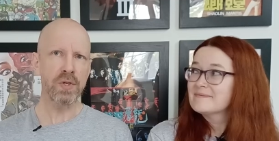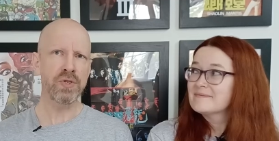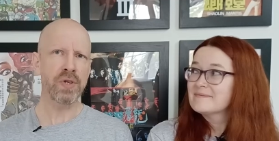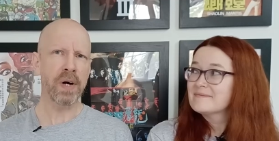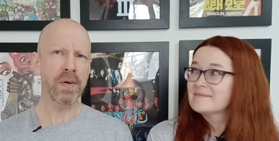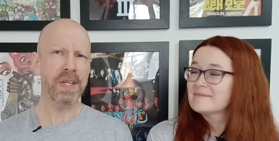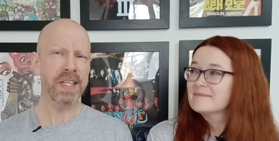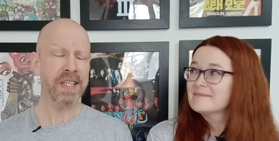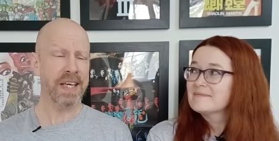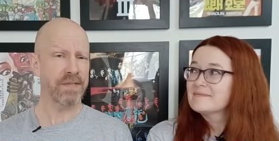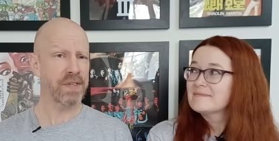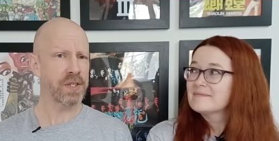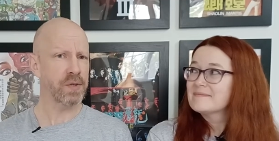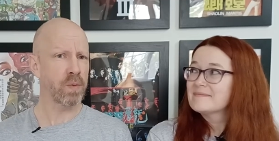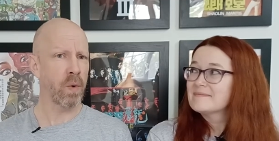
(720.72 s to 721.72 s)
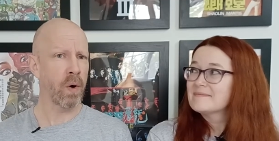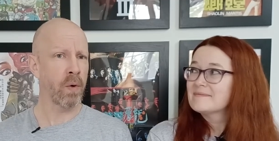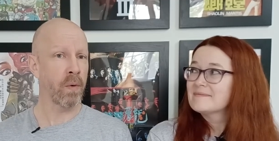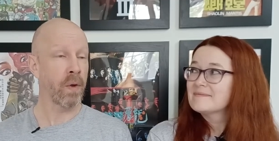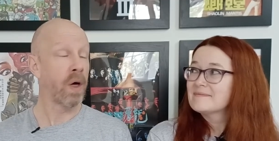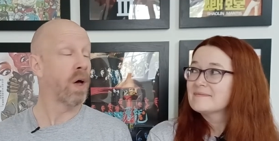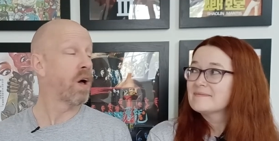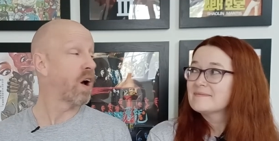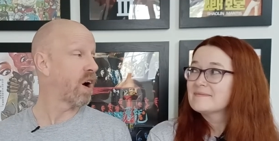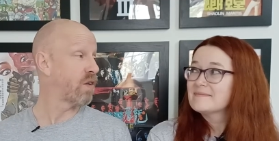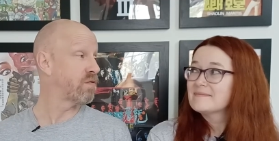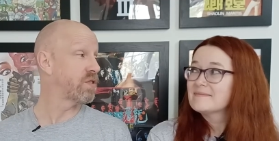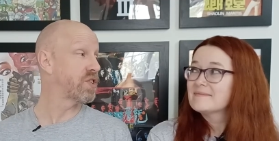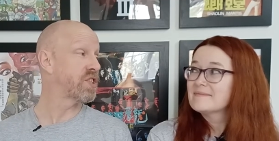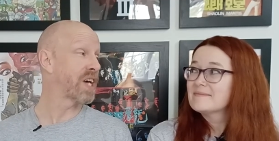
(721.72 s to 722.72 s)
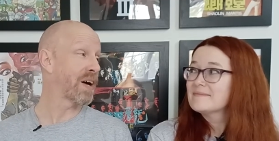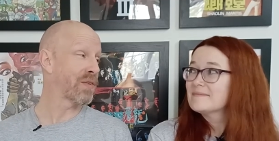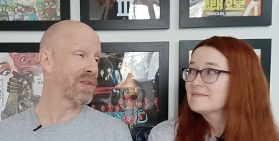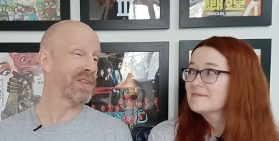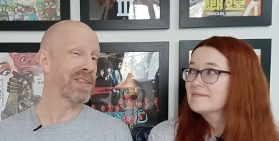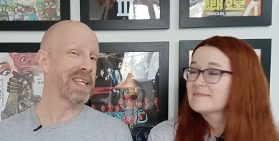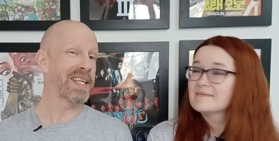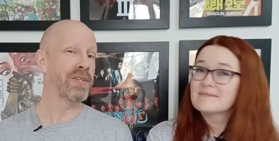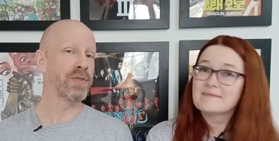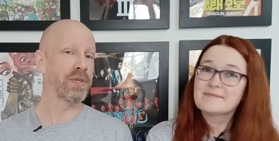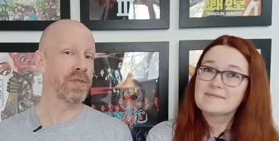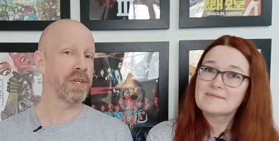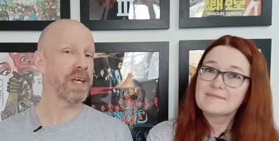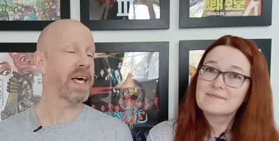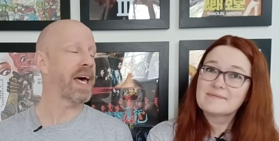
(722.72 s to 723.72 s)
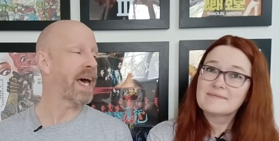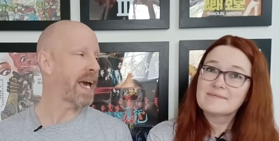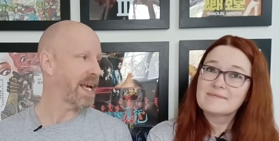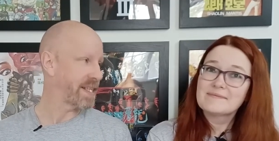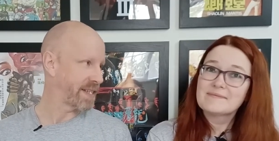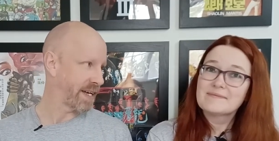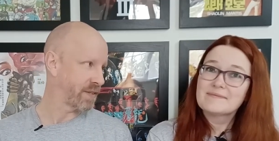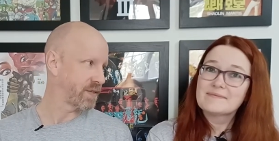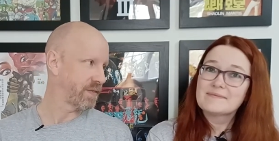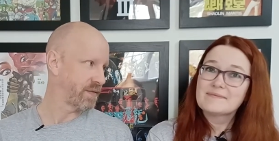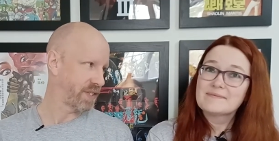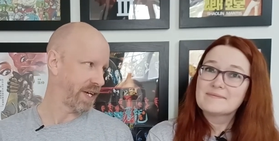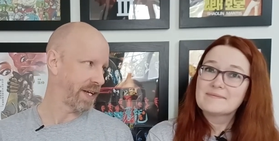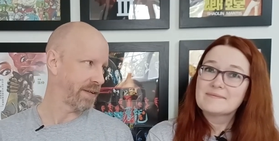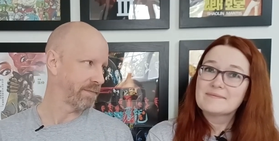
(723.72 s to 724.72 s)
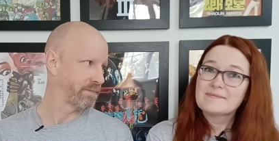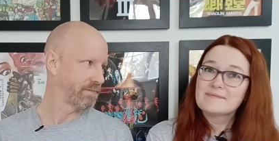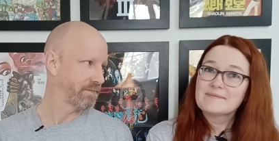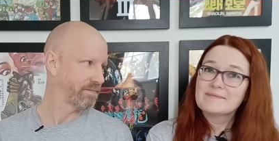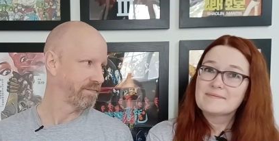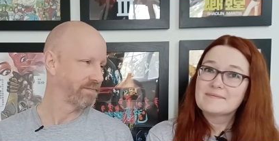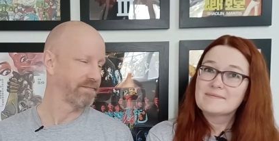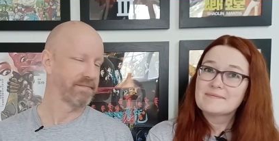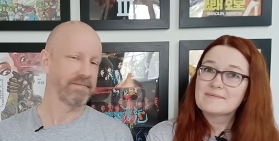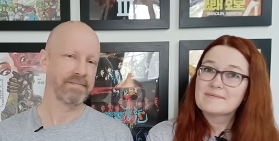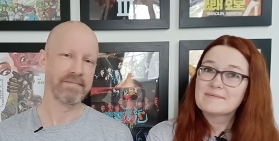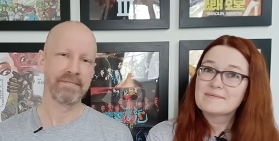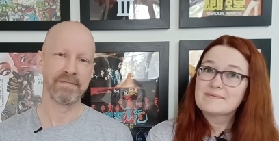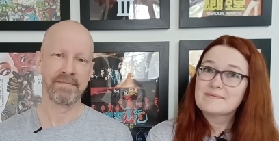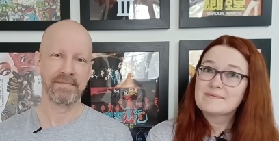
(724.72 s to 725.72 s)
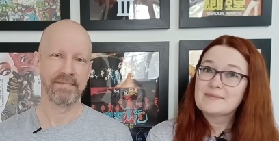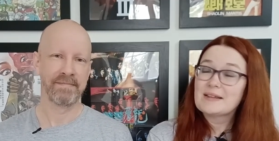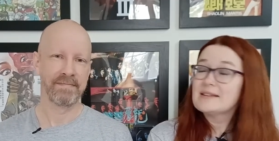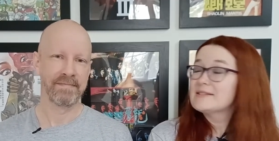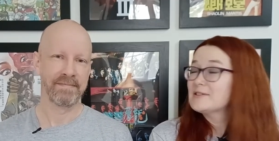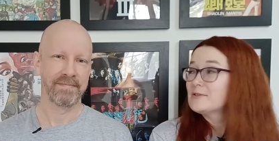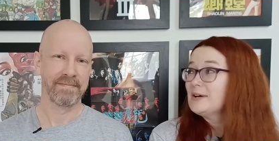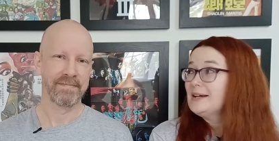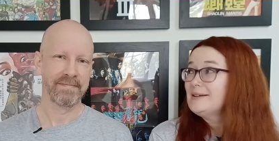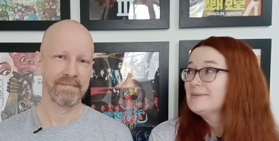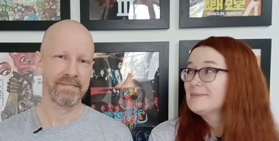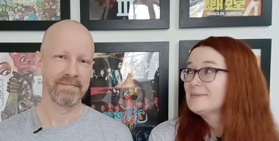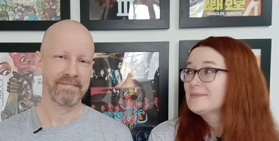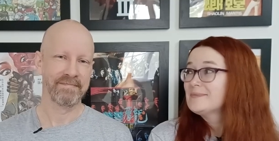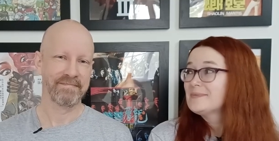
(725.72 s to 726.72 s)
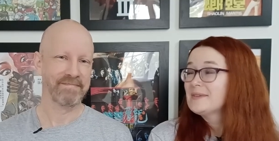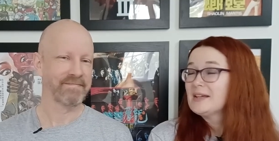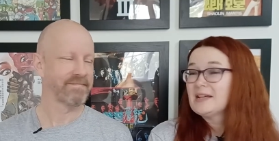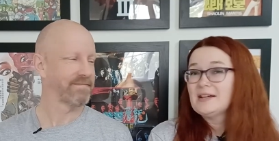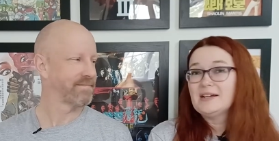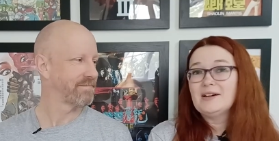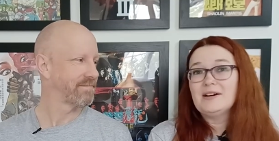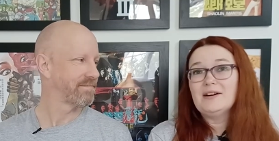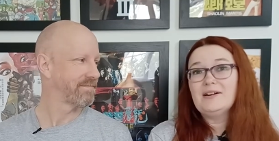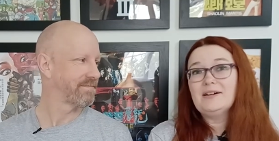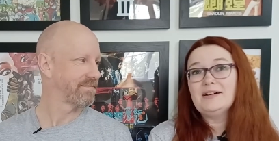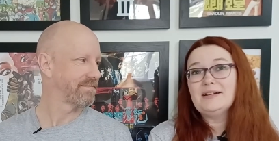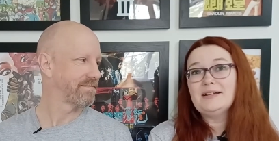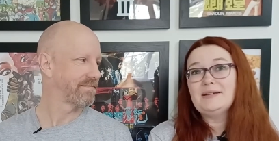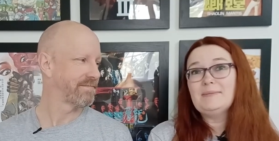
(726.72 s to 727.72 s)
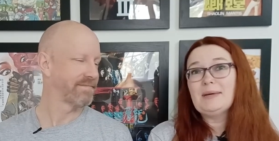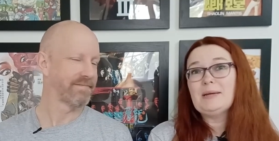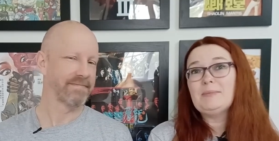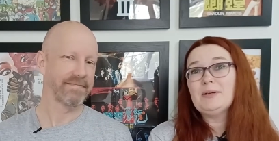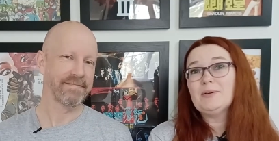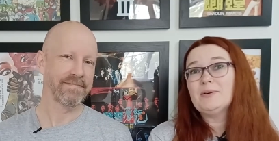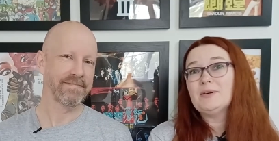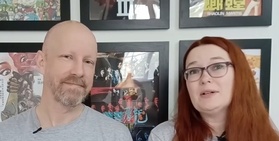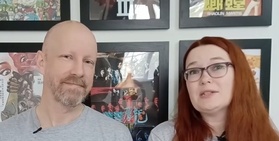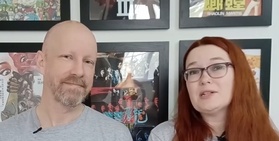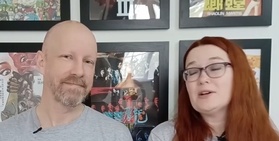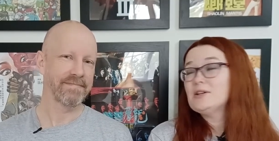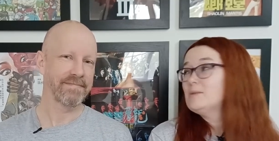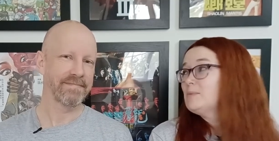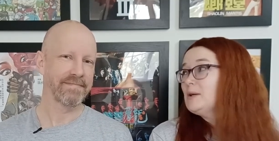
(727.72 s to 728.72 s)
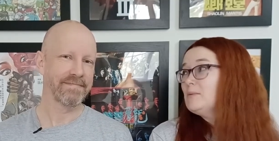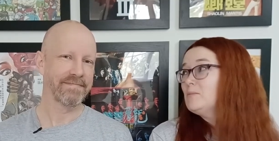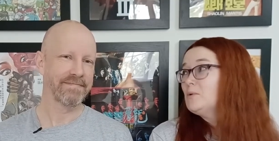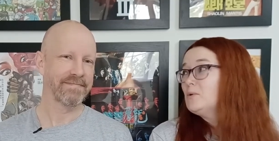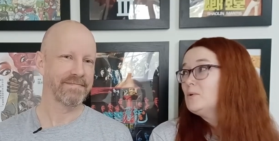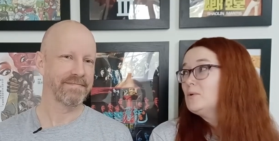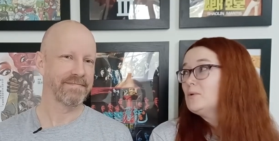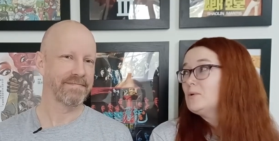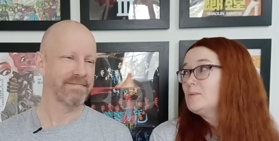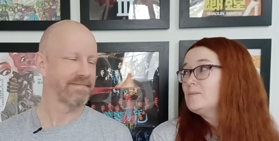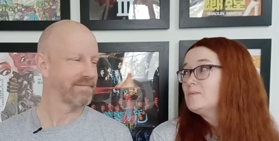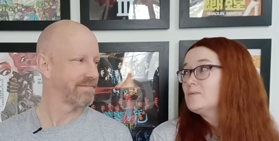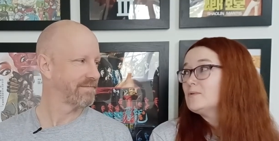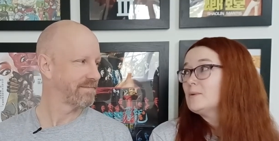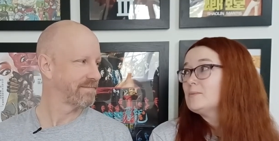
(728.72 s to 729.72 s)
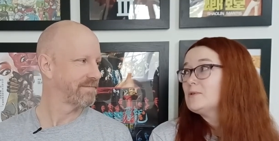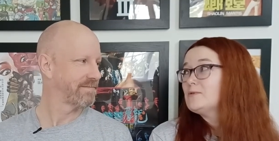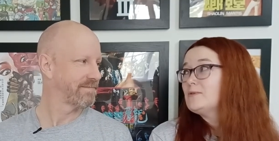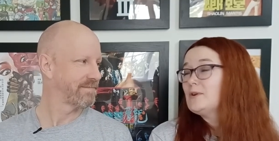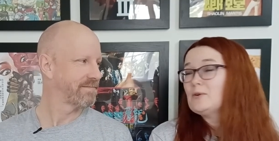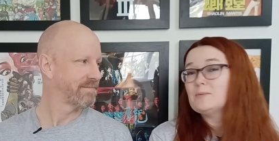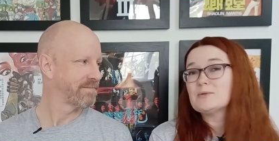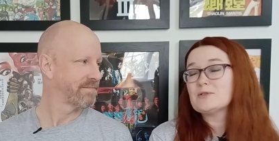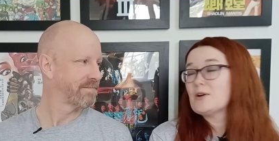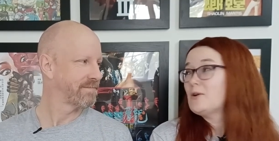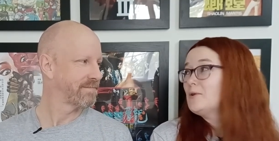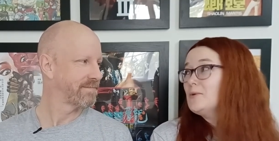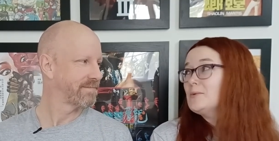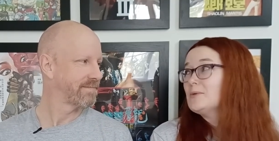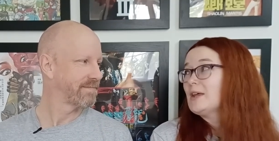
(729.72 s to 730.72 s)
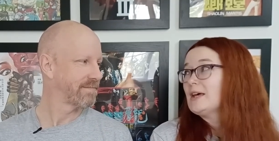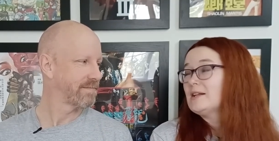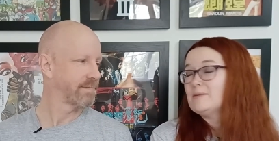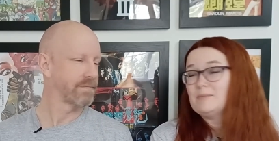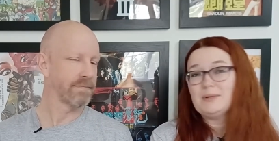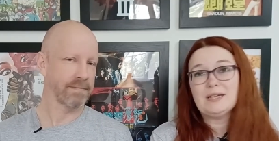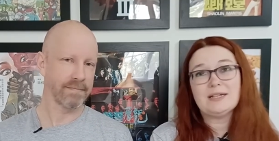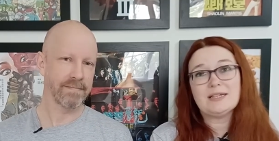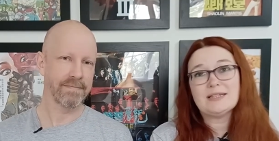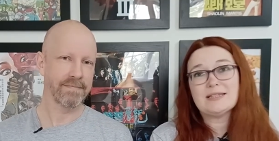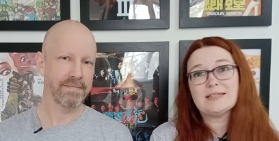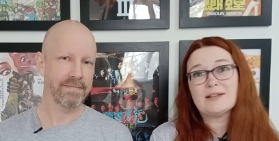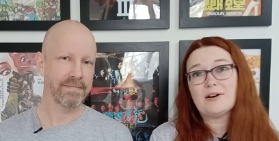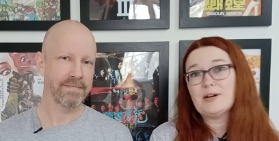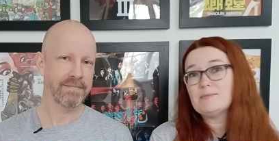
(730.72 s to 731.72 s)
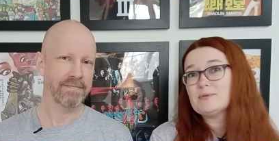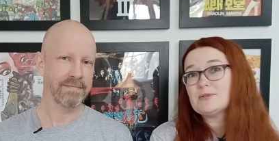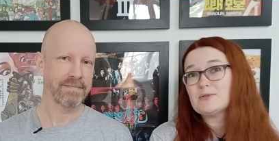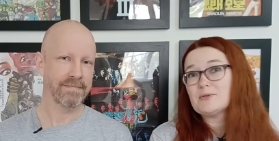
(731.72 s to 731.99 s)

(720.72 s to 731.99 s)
Speaker 1: So I'm going to give this one a resoundingly good 8 out of 10.
Speaker 2: That's great. I maybe got a tiny bit more from the film as a whole then because I'm